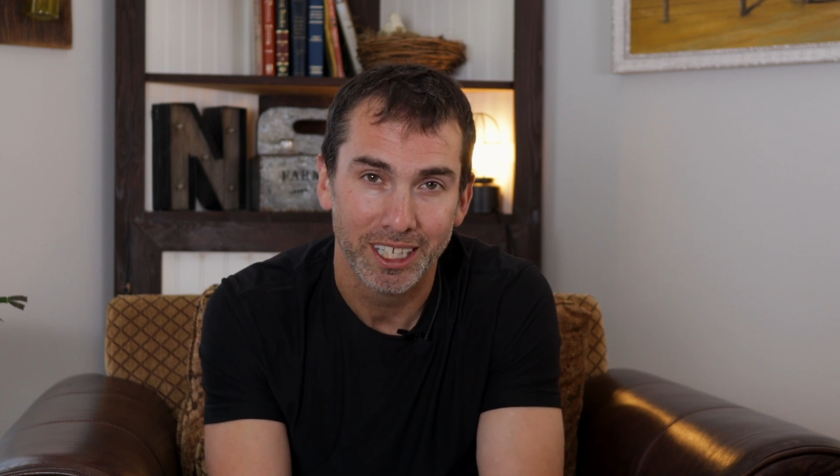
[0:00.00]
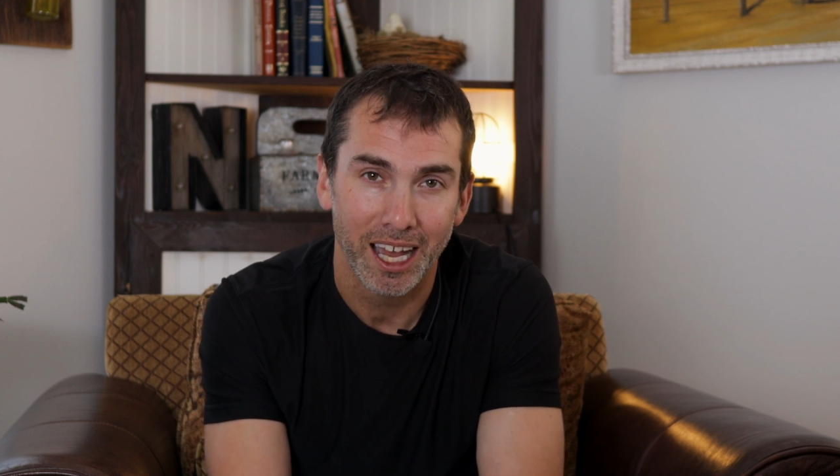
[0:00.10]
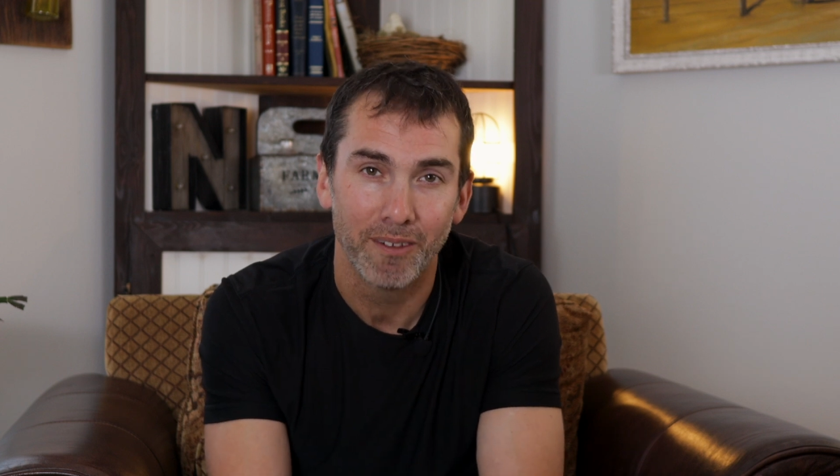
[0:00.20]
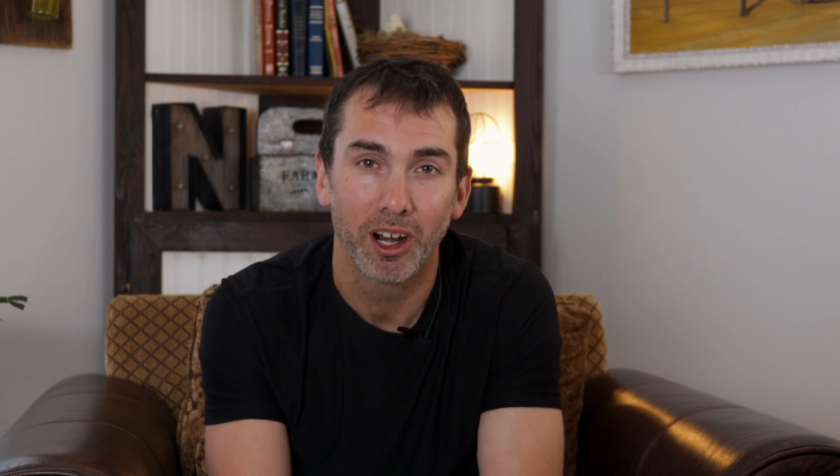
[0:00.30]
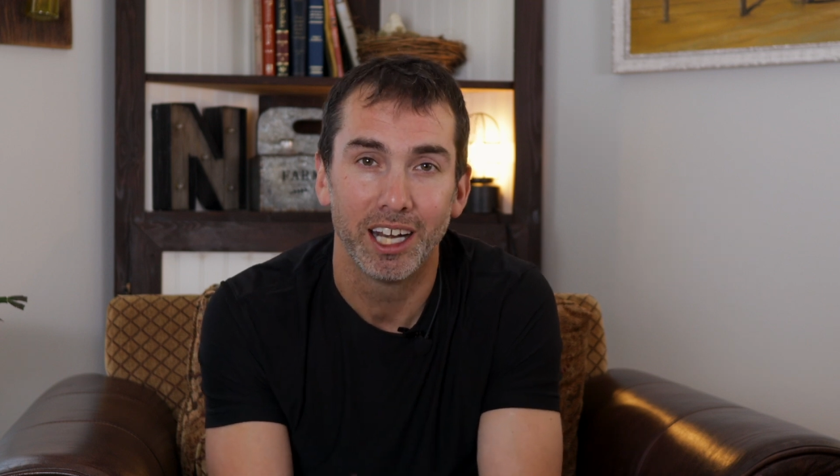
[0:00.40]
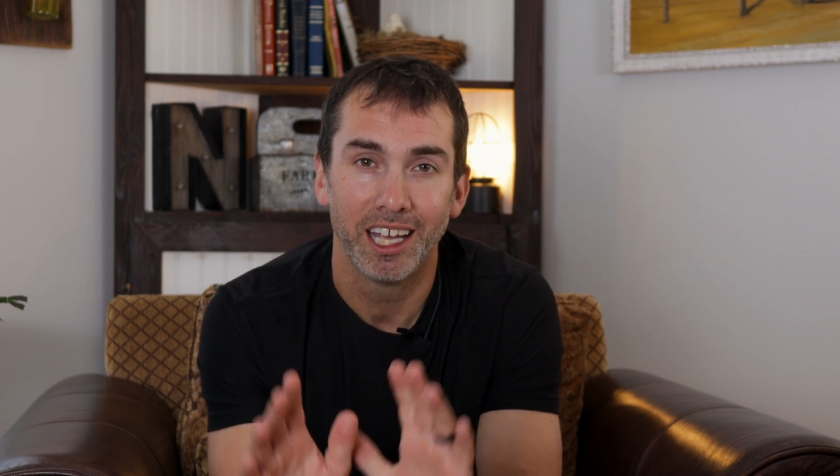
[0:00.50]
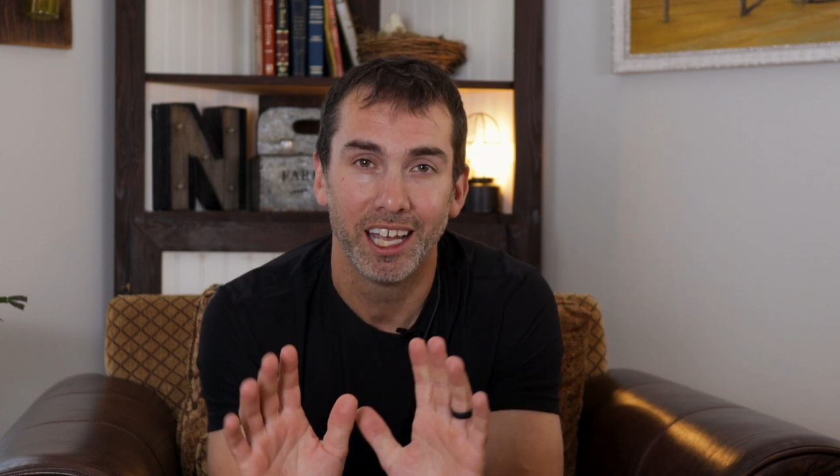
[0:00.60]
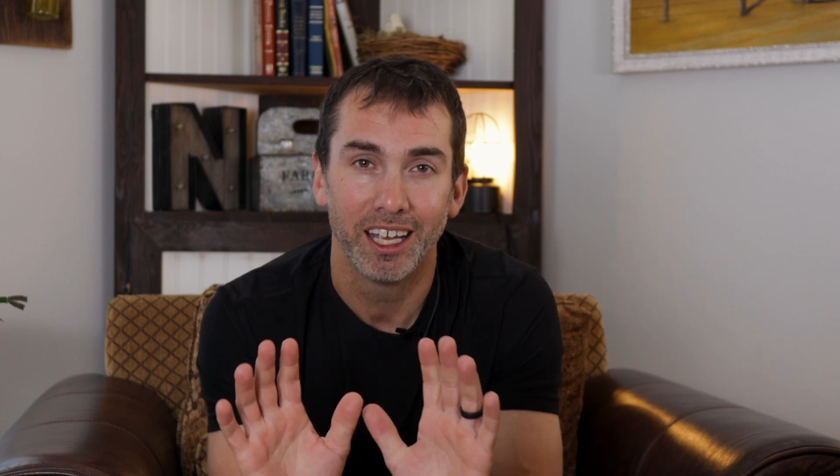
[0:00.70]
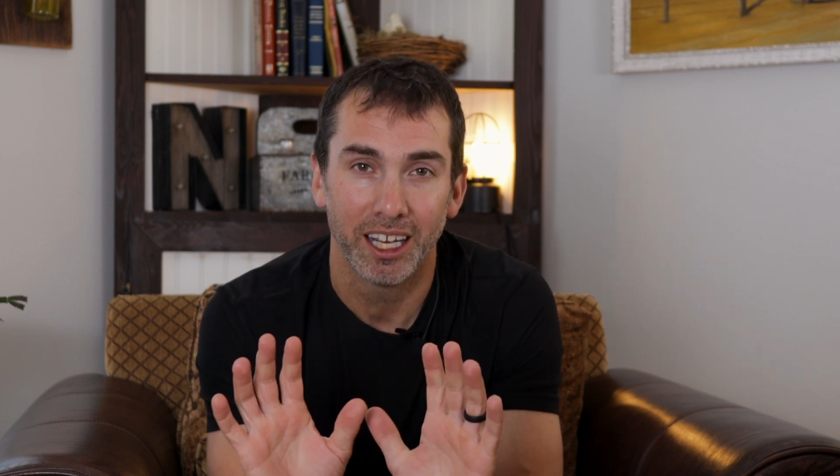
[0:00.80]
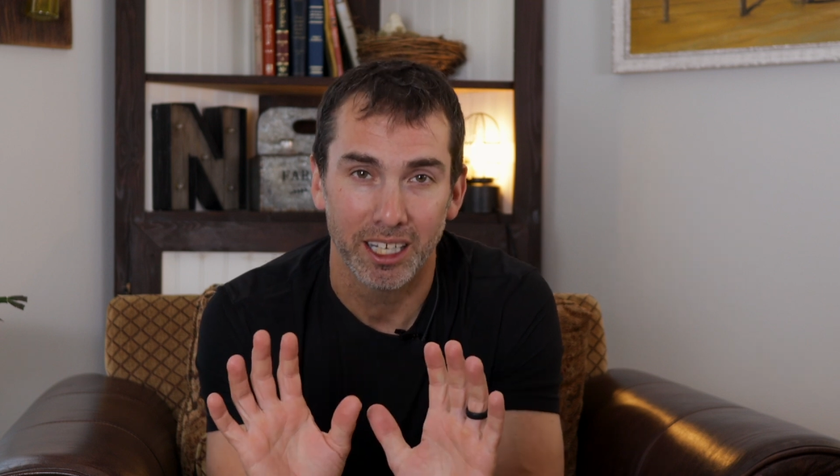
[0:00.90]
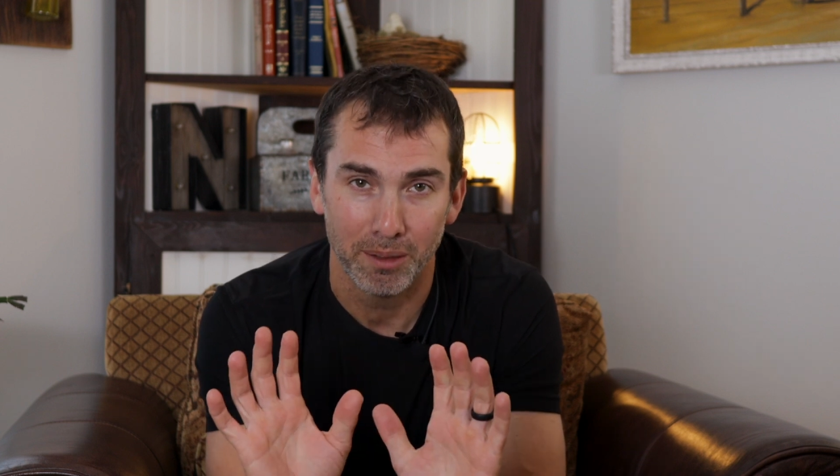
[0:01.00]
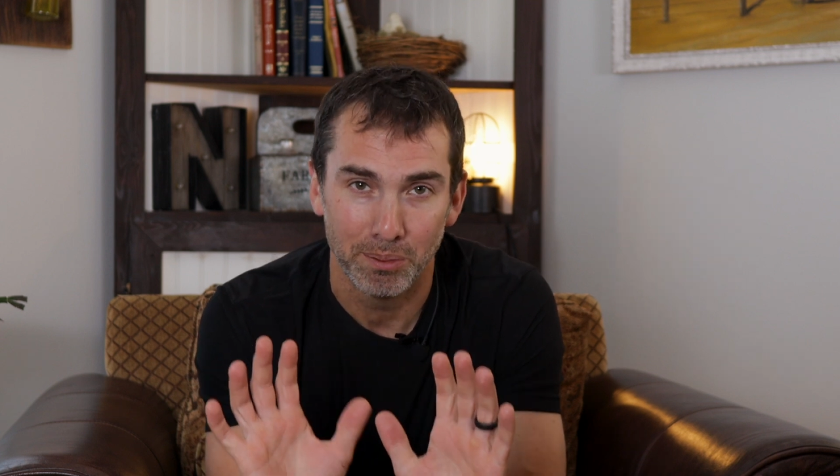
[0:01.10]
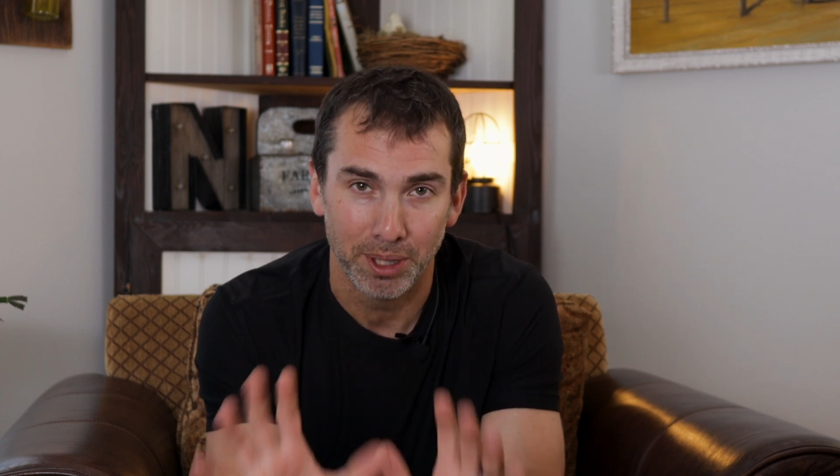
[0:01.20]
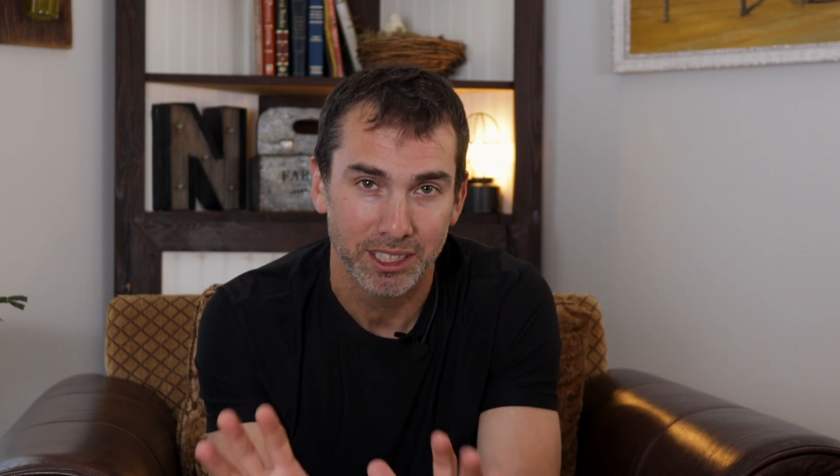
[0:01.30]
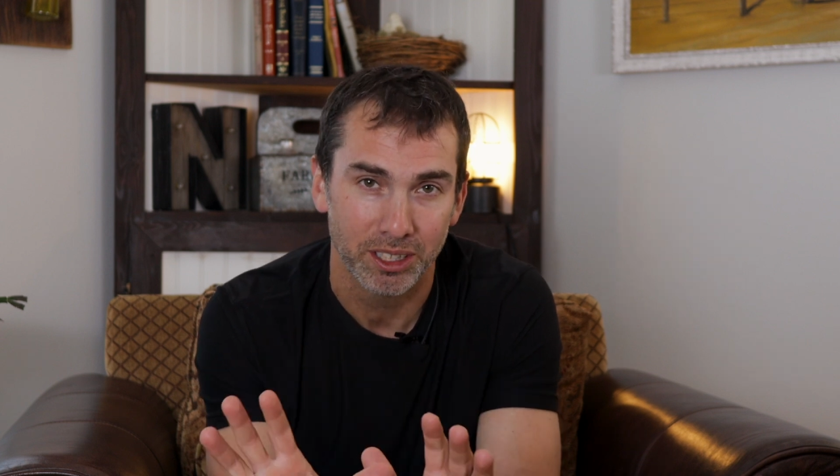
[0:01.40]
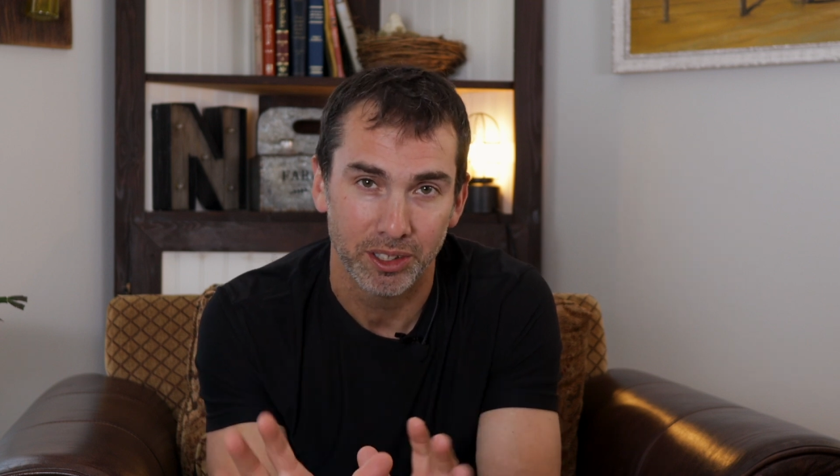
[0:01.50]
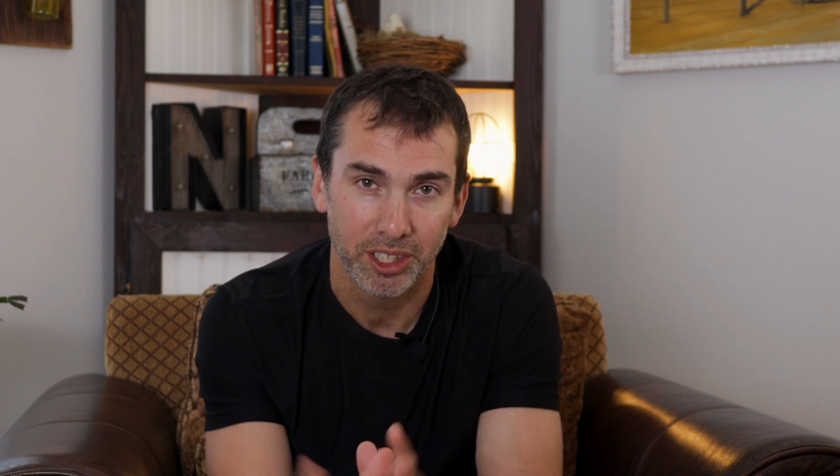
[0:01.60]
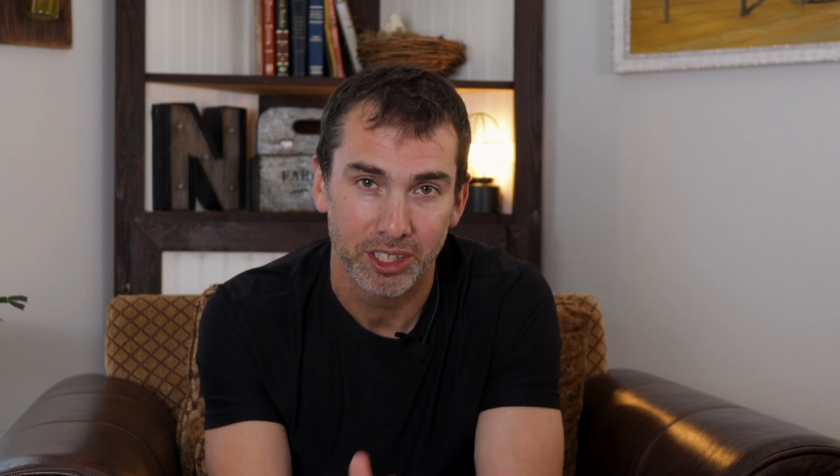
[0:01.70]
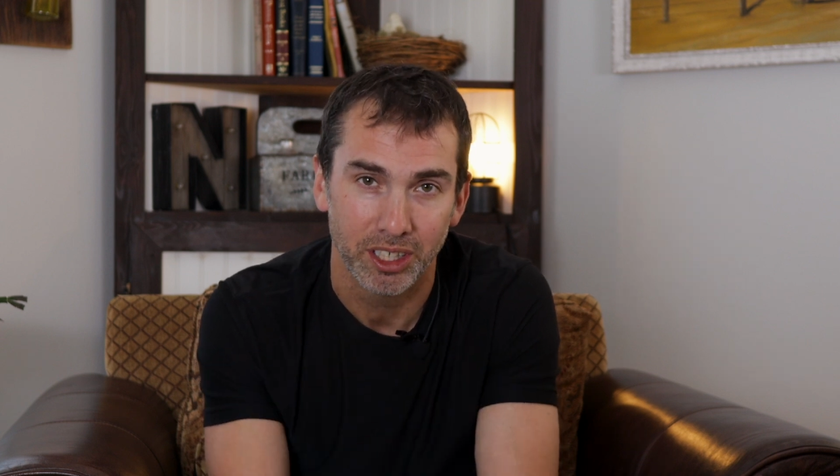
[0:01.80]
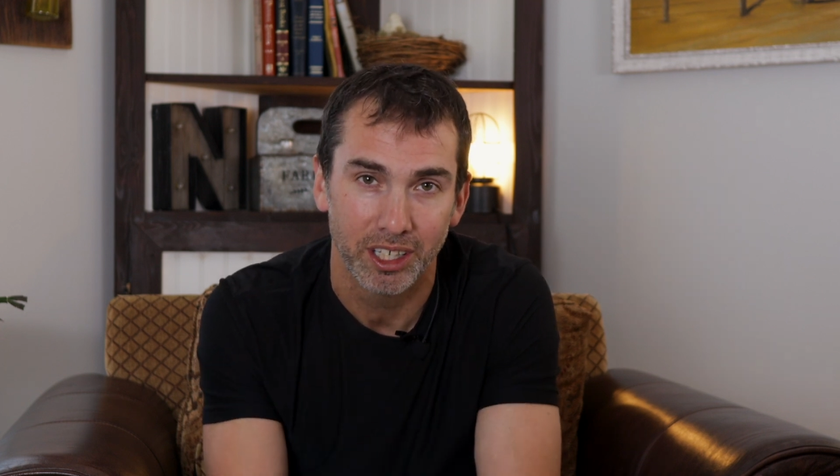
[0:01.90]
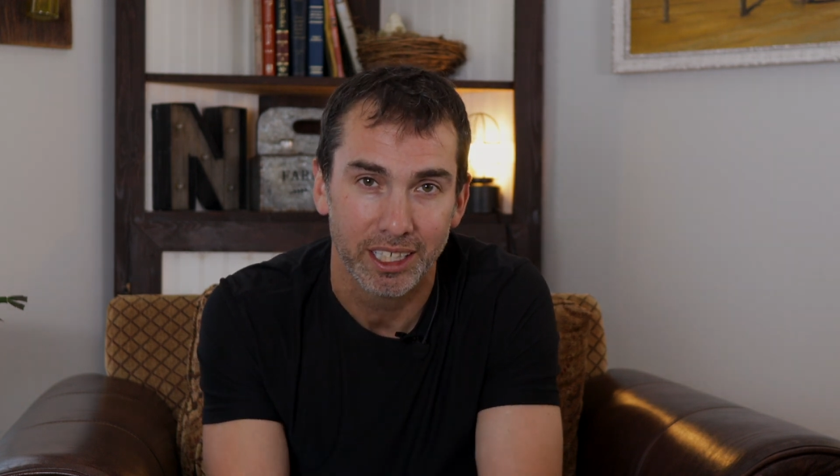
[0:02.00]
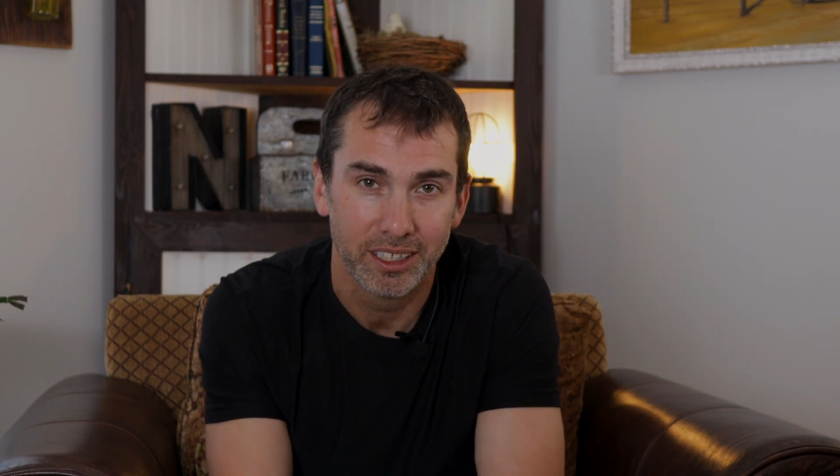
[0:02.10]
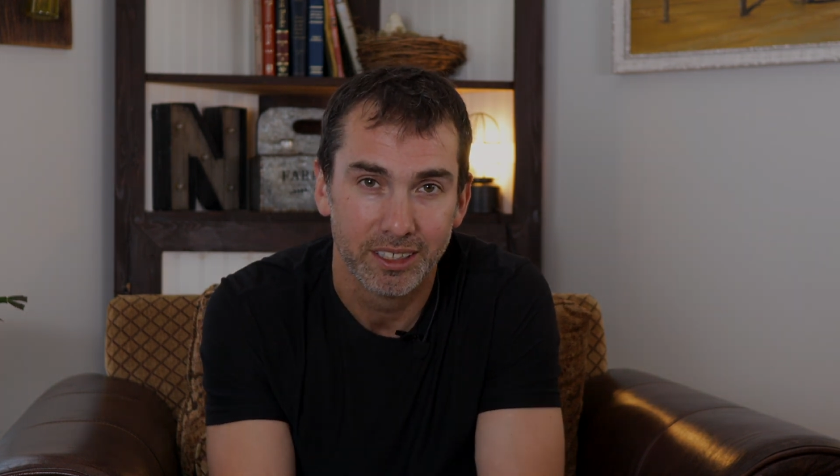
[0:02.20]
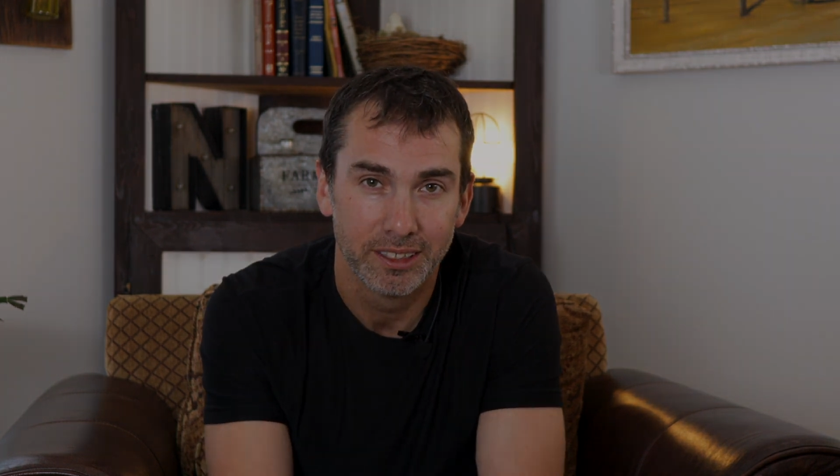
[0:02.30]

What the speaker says: Have a great day, and God bless you on your journey.